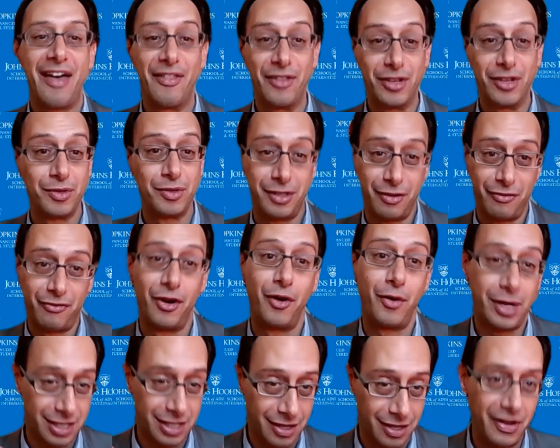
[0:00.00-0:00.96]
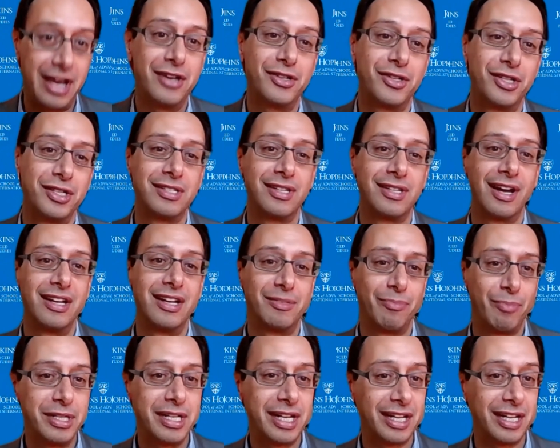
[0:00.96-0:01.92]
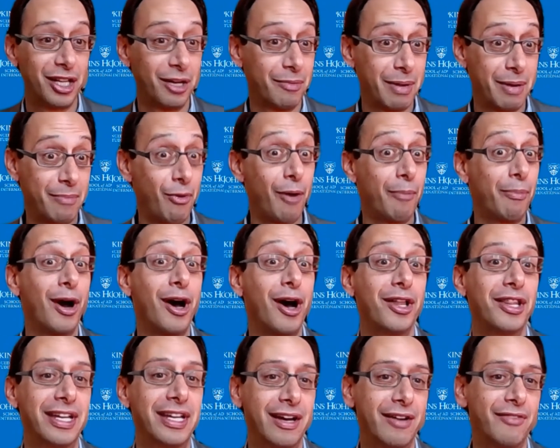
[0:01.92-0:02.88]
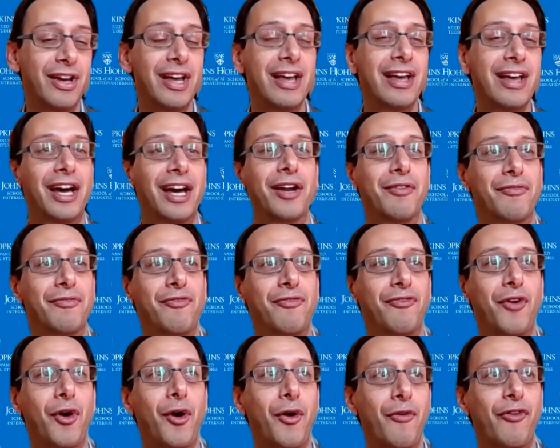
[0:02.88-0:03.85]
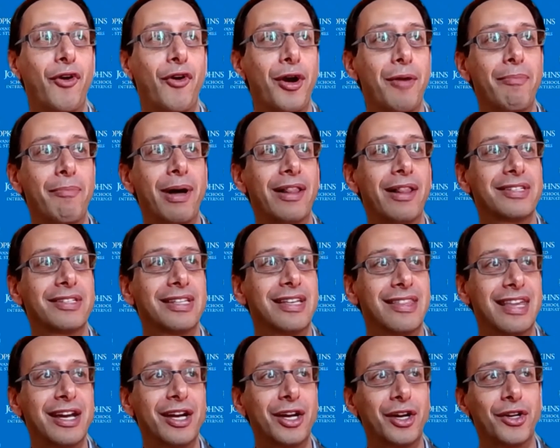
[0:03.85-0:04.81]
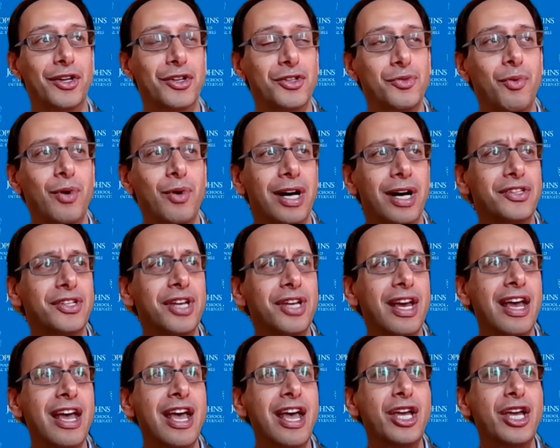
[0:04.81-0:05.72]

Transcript: And this was the focus of Asian studies in particular, but more broadly of kind of foreign policy thinkers was,